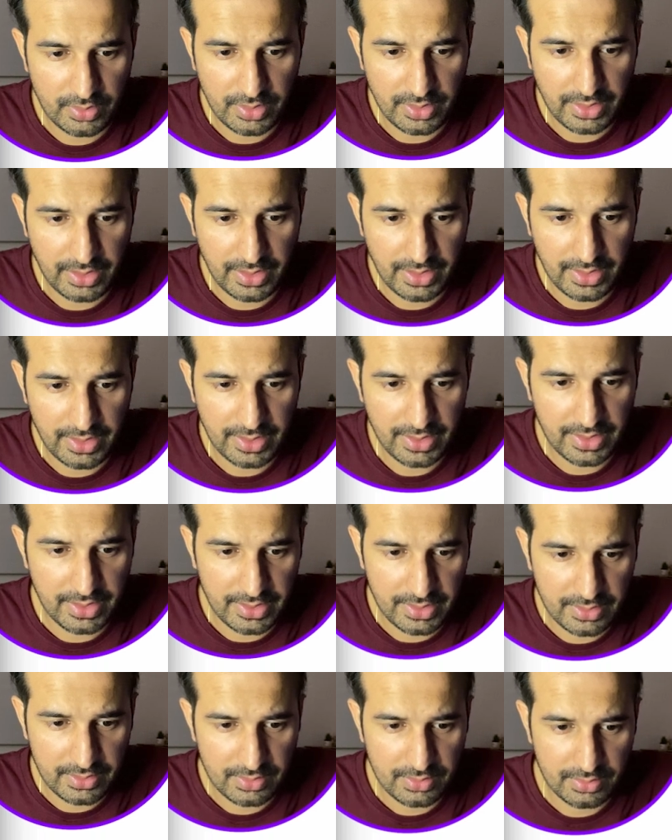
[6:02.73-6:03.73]

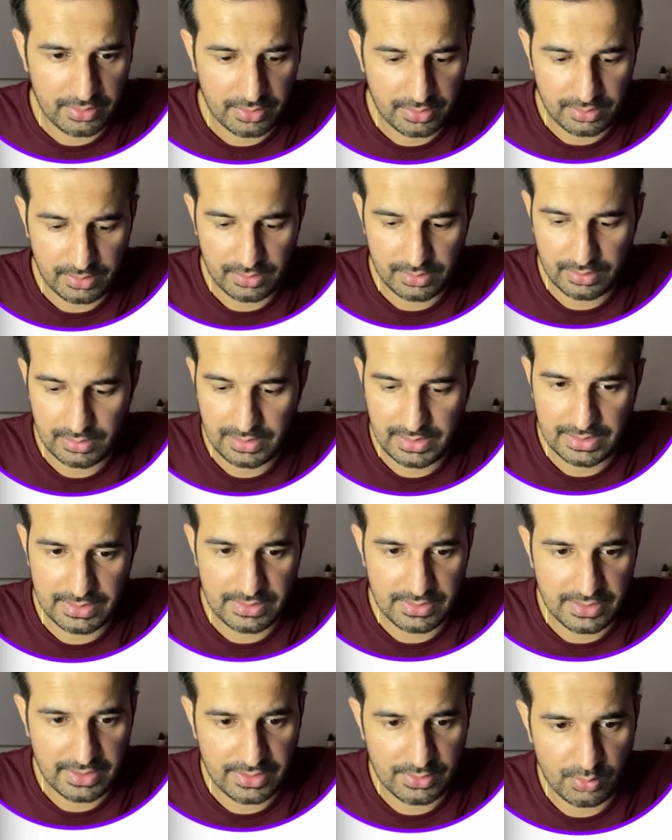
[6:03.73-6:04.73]
create uh,
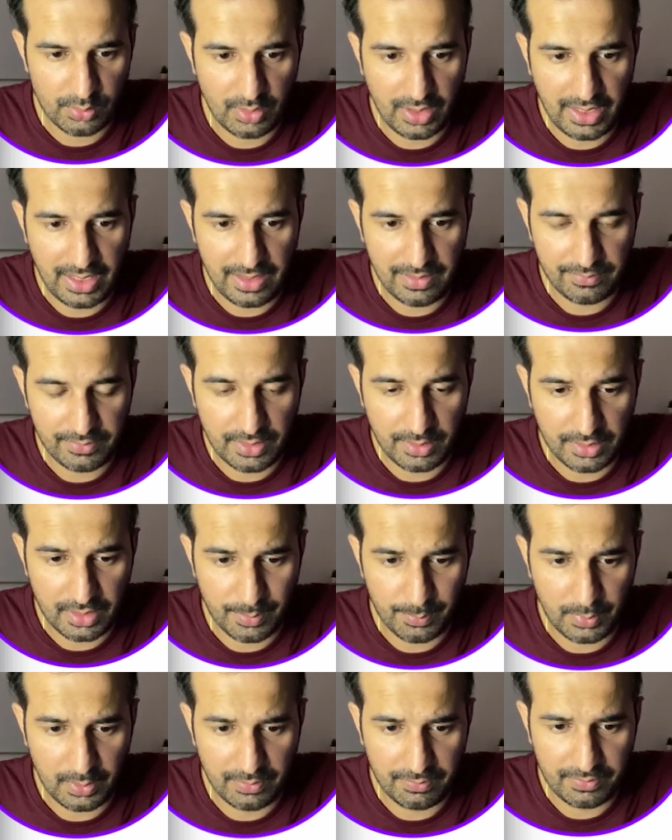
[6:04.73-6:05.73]
let's say. So I have a
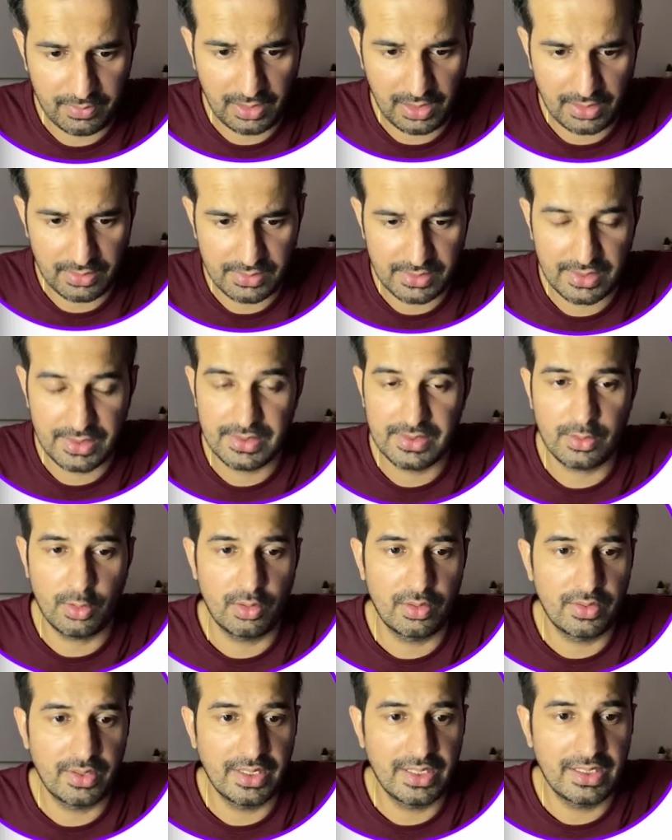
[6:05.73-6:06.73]
couple of classes
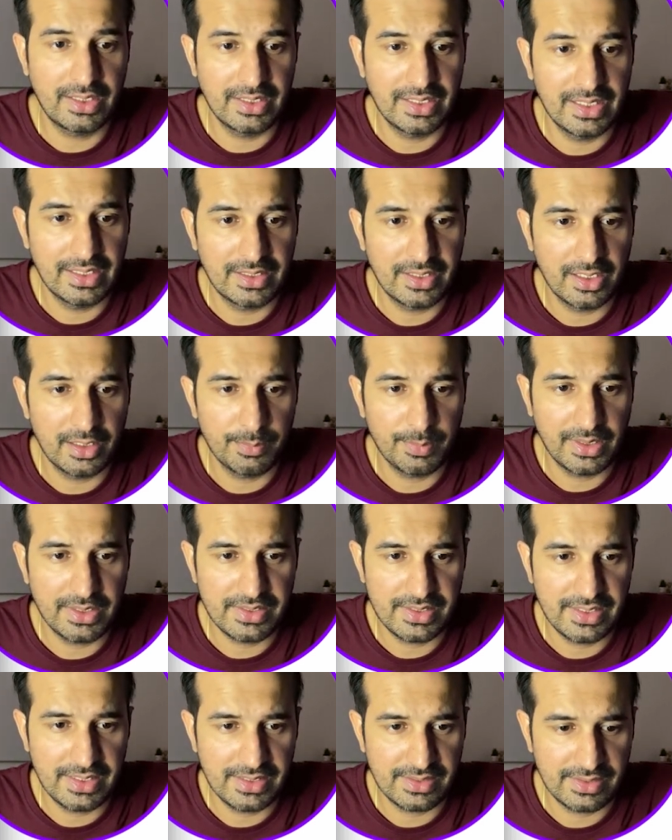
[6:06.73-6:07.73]
already created in my
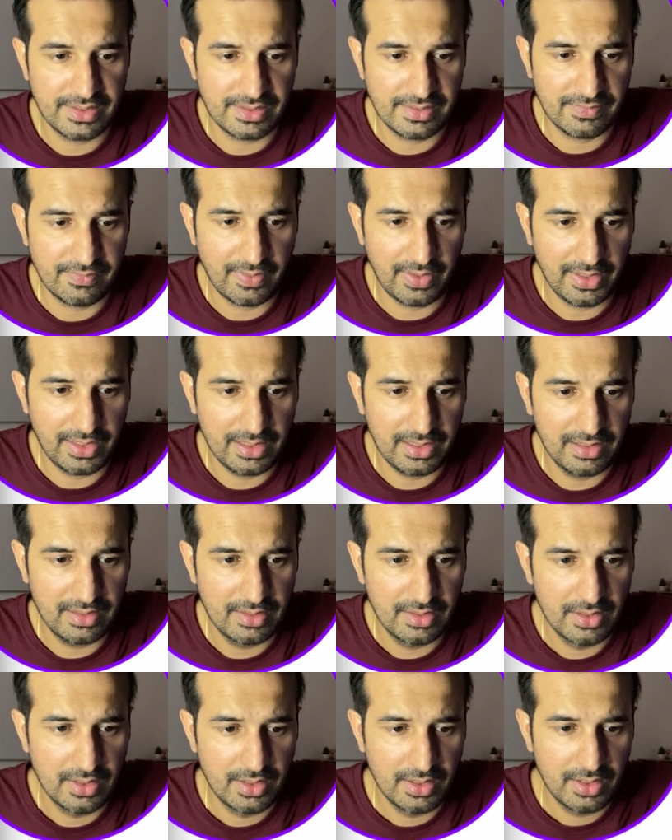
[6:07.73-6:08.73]
CSS file
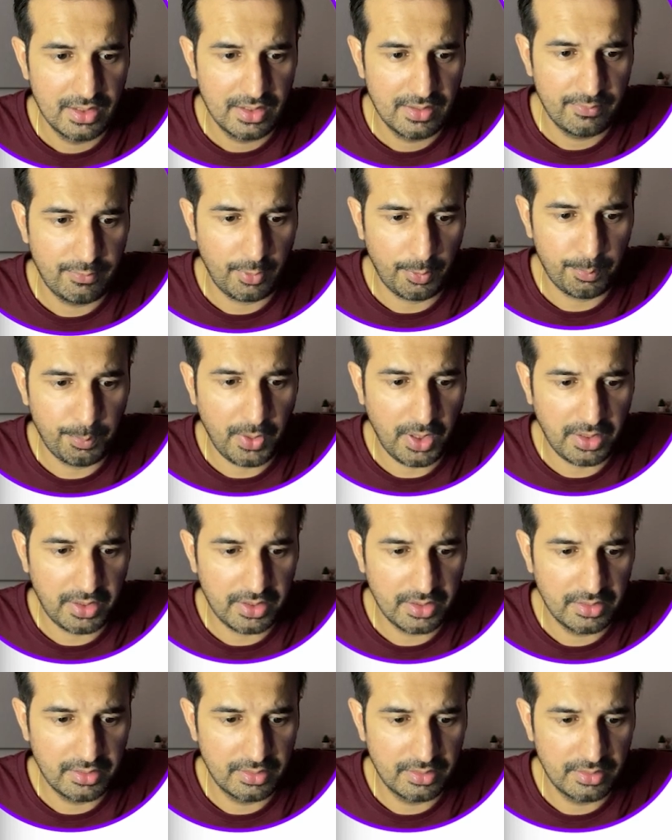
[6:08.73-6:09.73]
for
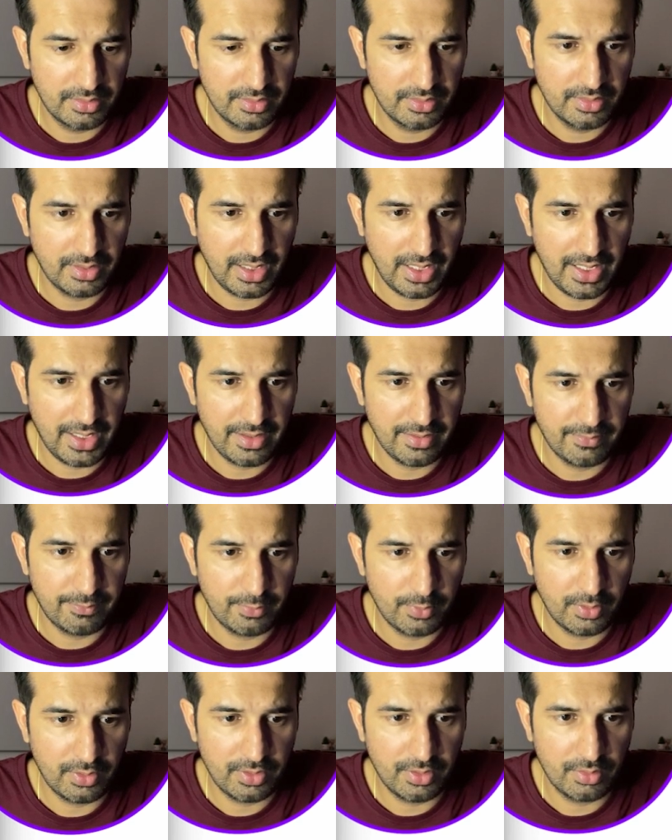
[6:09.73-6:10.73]
button and
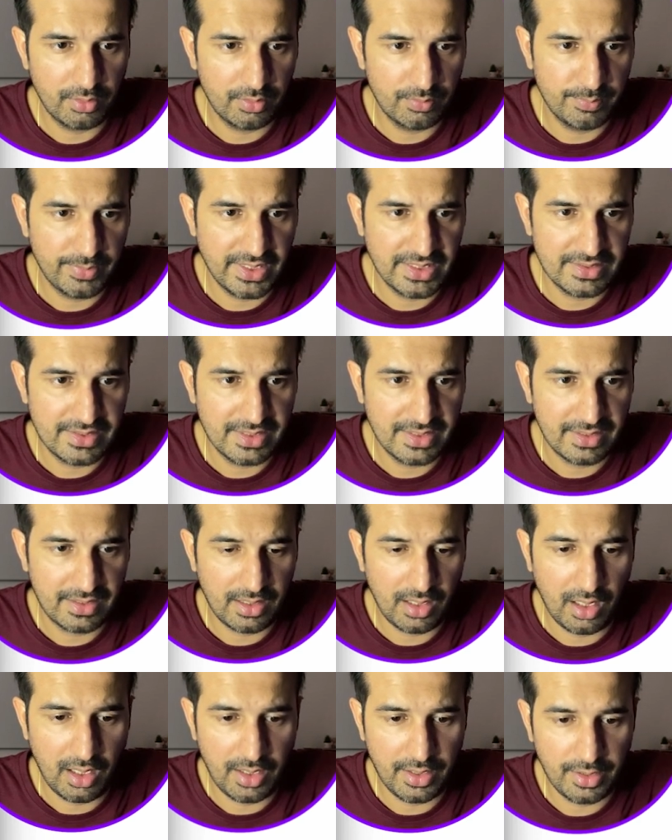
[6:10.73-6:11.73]
for, you know, basic
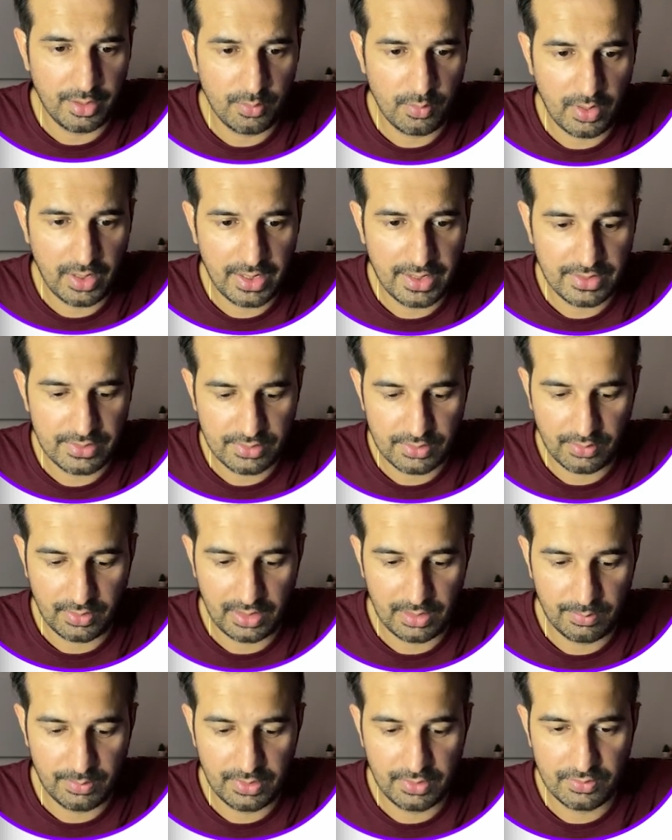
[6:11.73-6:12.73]
card UI. So
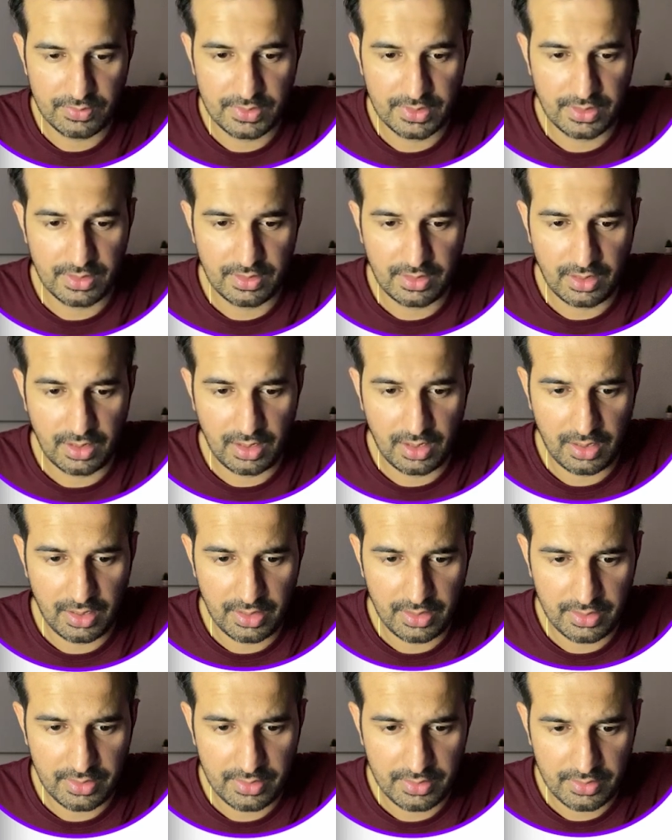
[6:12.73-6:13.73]
I'll be using
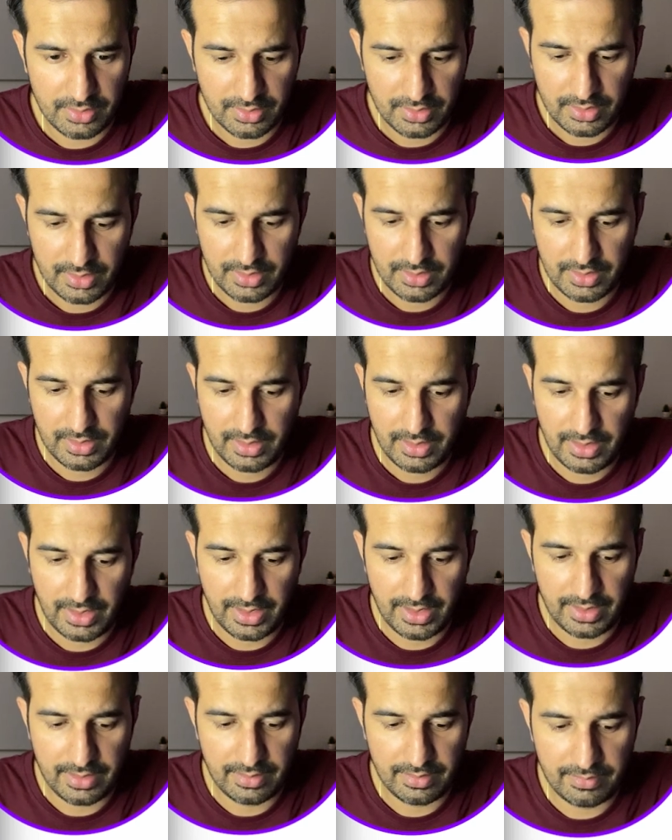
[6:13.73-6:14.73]
card
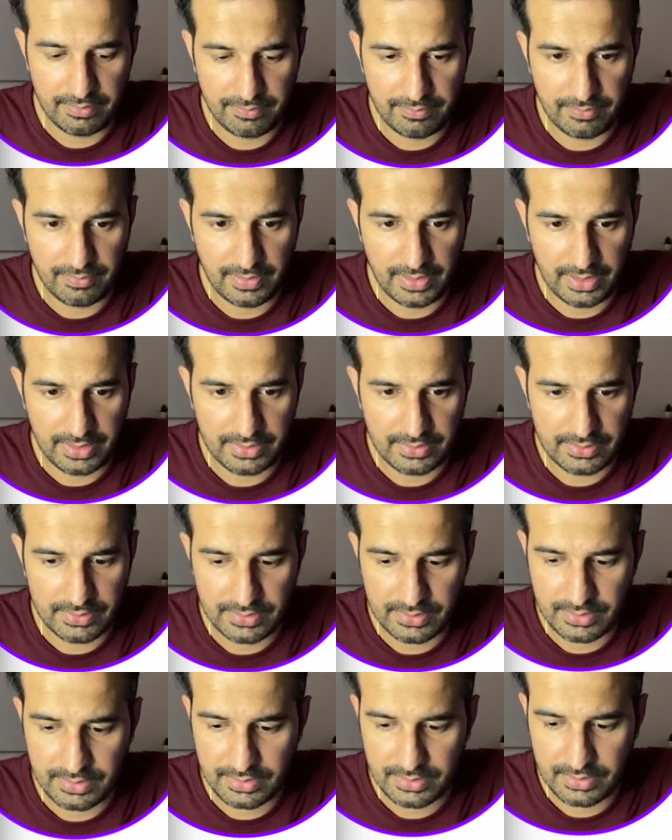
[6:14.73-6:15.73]
and
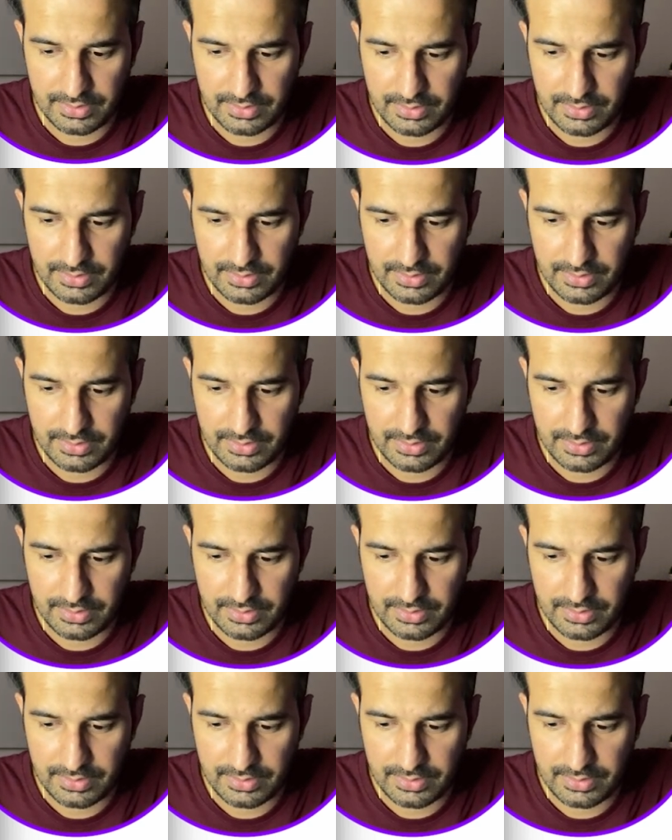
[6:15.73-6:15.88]
flex